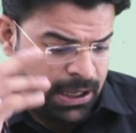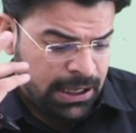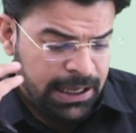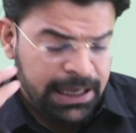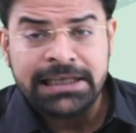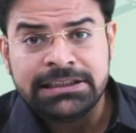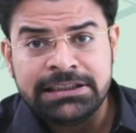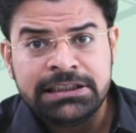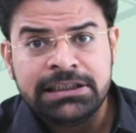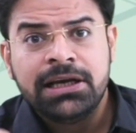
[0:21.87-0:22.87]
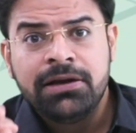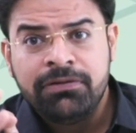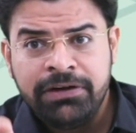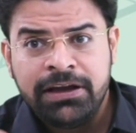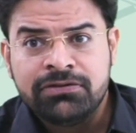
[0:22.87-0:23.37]
AC,
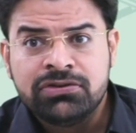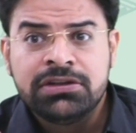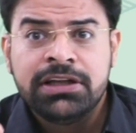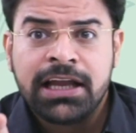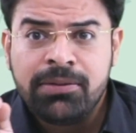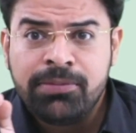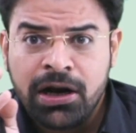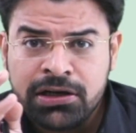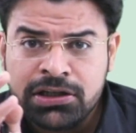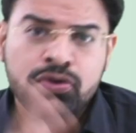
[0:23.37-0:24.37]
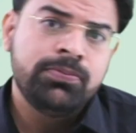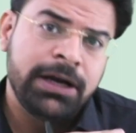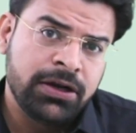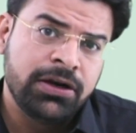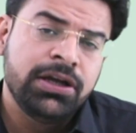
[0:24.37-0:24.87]
waves, they can be understood
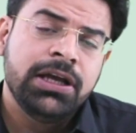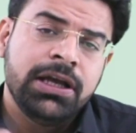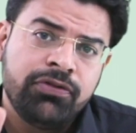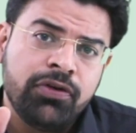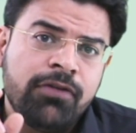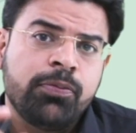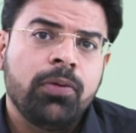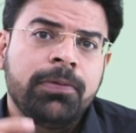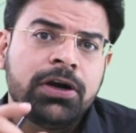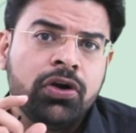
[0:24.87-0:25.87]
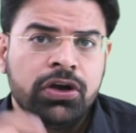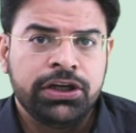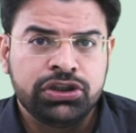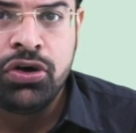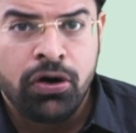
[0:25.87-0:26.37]
better if you have proper knowledge
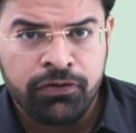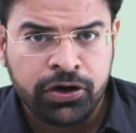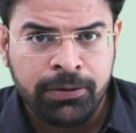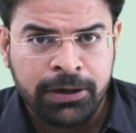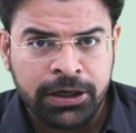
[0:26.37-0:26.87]
of trigonometry.